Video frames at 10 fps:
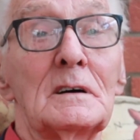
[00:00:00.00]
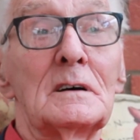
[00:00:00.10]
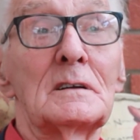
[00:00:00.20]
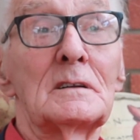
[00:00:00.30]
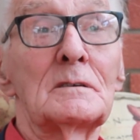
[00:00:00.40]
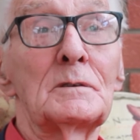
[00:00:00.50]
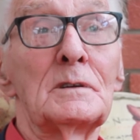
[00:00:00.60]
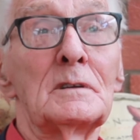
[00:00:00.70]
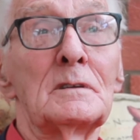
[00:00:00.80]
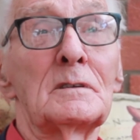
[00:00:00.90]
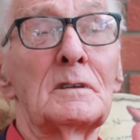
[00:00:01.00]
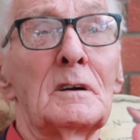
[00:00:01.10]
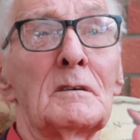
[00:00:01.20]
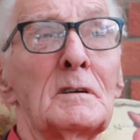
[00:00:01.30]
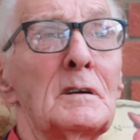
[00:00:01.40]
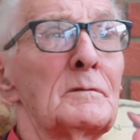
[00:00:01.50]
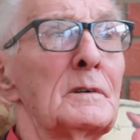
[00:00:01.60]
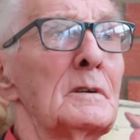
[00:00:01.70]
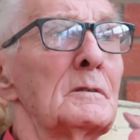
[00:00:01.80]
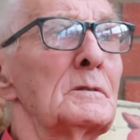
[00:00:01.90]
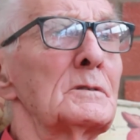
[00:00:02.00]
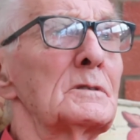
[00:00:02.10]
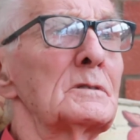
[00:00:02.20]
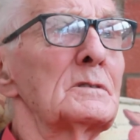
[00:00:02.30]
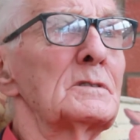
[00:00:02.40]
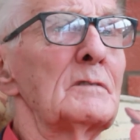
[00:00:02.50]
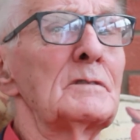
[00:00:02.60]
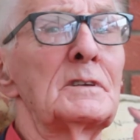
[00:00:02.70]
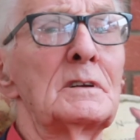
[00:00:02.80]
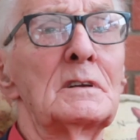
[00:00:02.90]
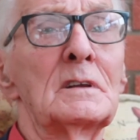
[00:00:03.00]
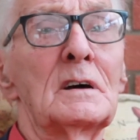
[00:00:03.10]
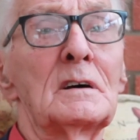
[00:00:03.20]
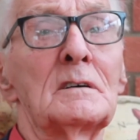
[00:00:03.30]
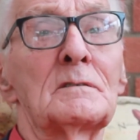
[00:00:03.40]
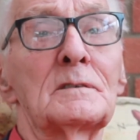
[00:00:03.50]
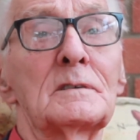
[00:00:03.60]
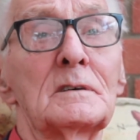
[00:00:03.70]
And I went into the RAF when I was 17 and a half.